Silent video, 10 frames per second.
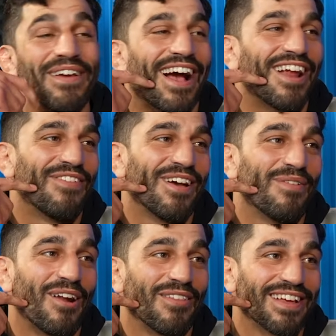got infected, but
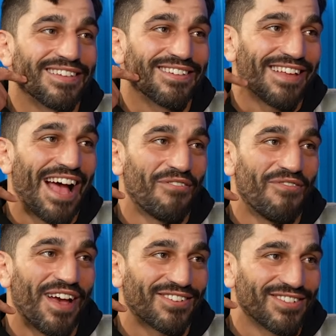I don't think it's a staph
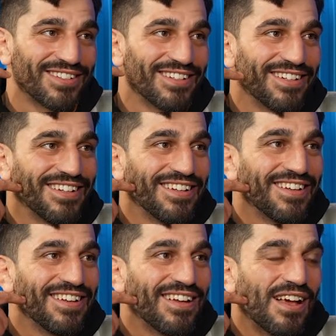infection.
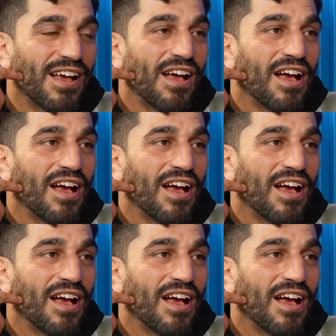You so you're saying it's